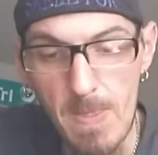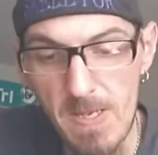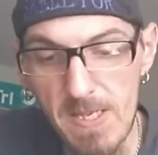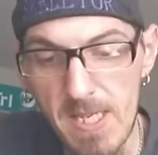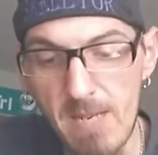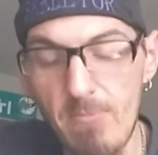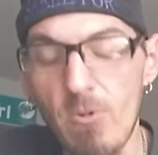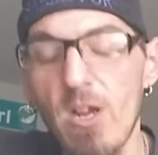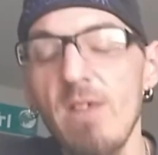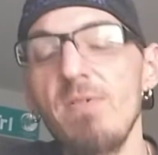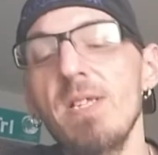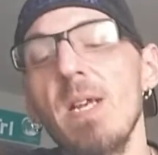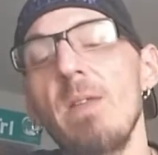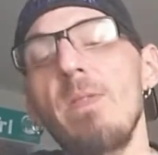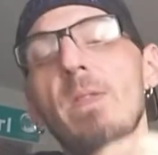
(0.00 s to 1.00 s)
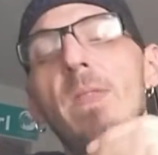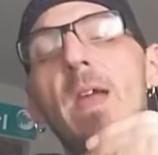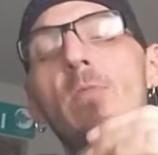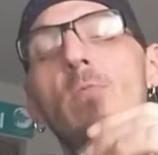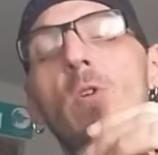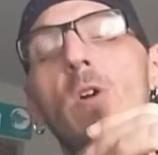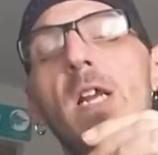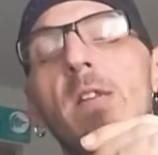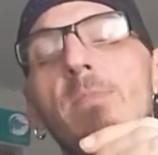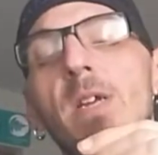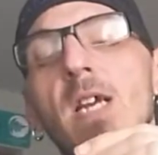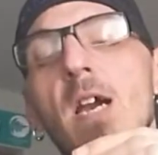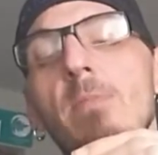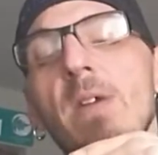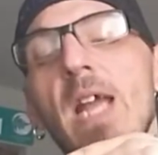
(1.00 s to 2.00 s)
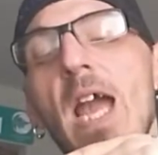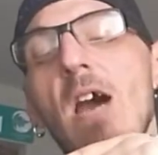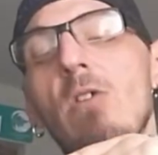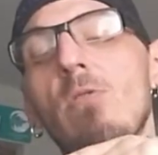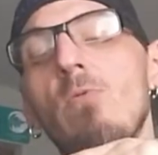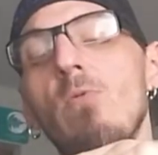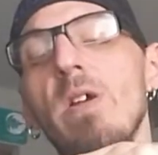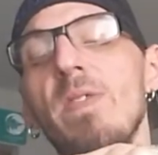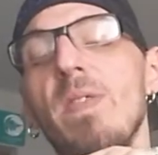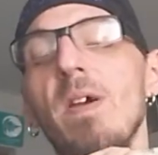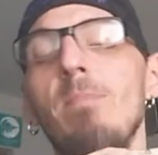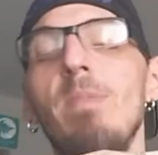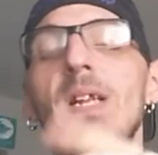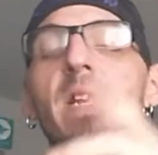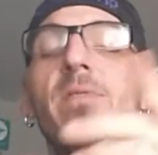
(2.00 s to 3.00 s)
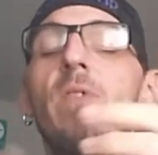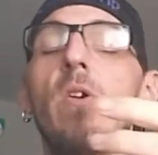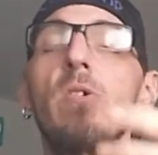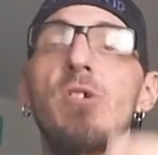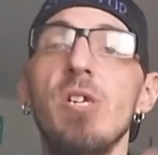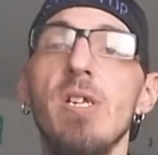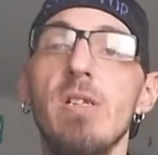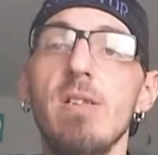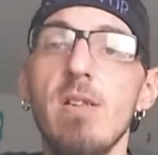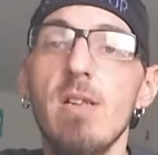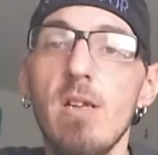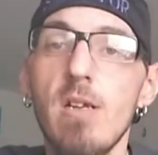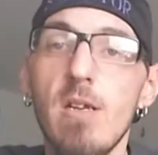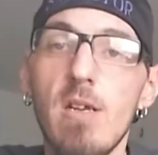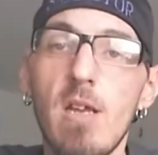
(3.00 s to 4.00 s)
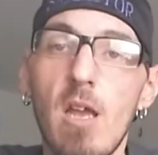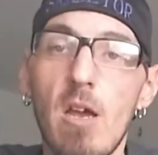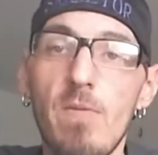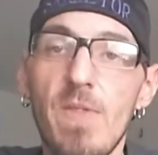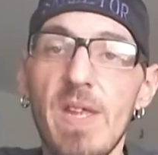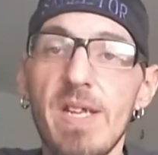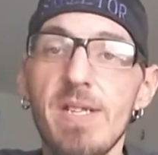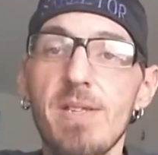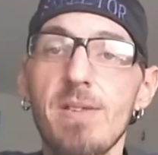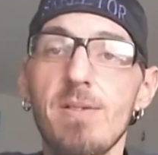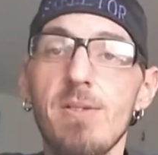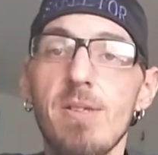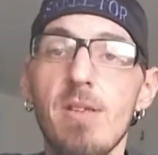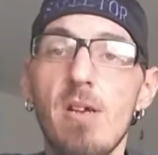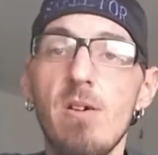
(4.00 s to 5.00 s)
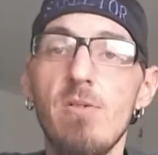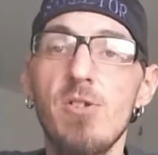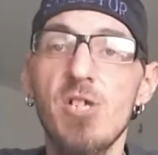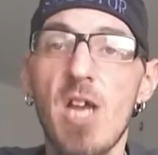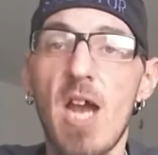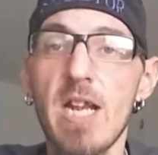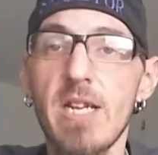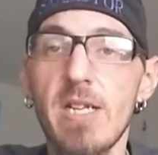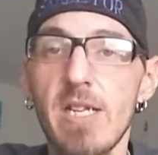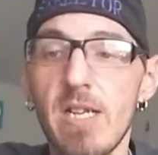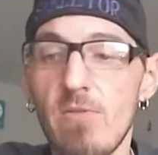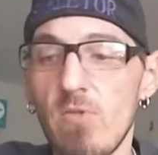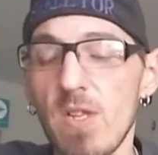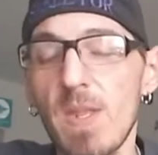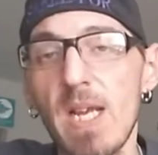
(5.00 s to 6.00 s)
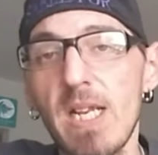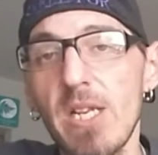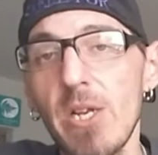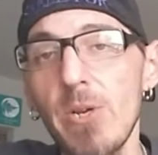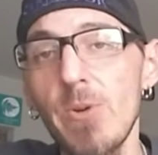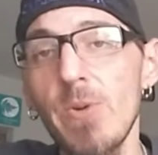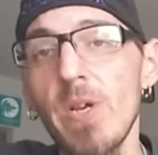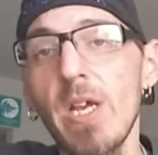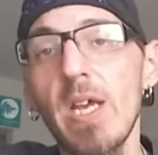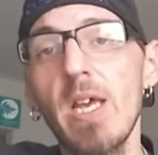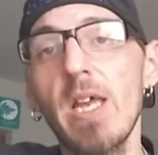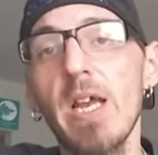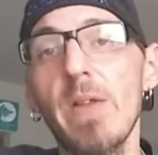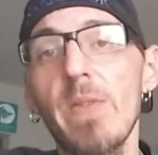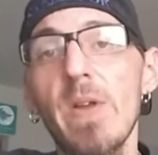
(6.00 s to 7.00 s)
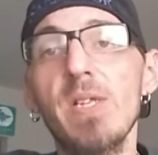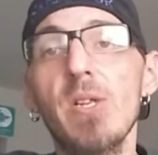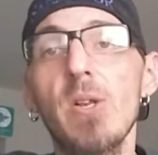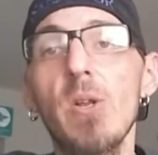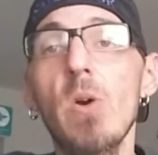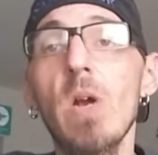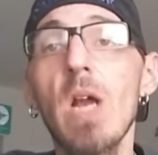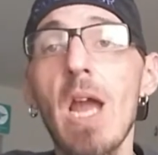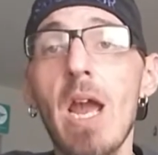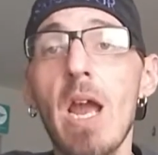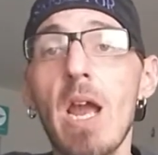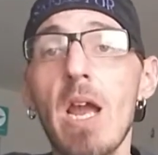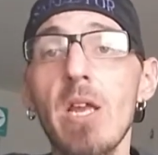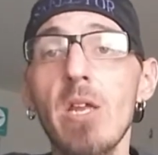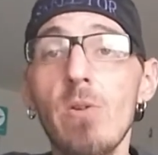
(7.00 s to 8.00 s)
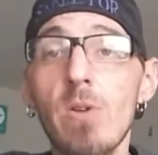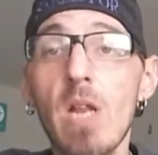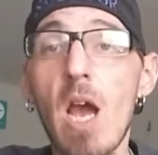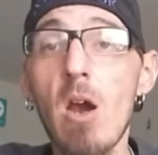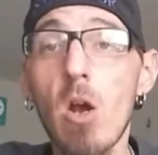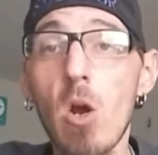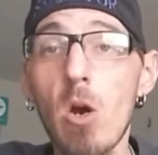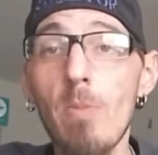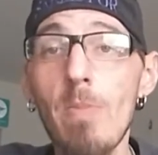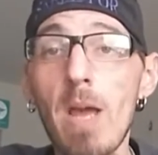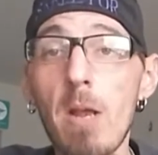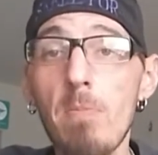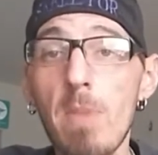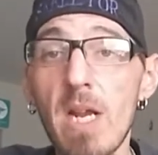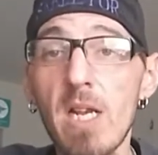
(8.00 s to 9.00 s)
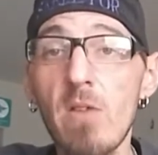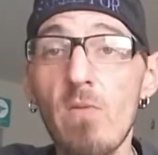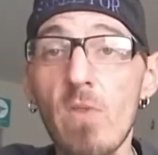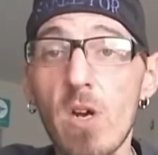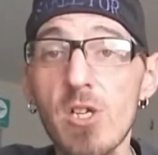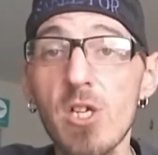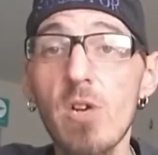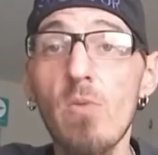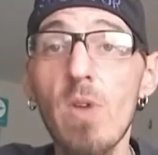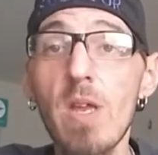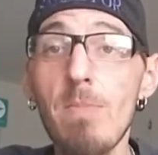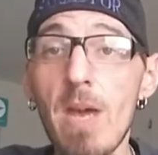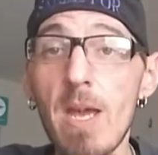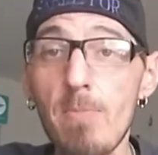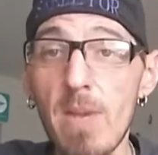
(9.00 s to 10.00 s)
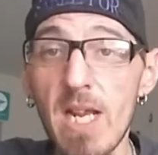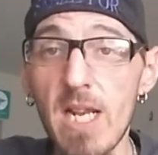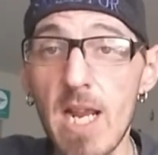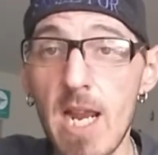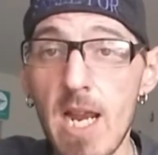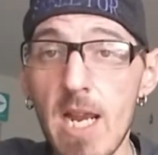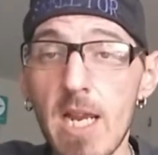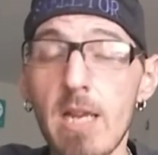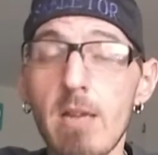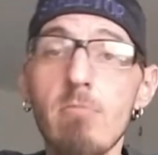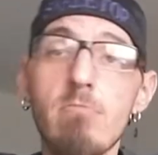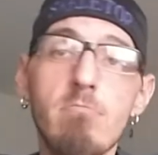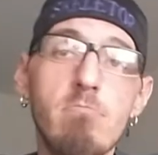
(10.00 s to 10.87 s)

Steam Crave said that they weren't going to be coming out with a mini version of this, so China did what they do. And they said, okay, you're not going to make mini version, we make mini.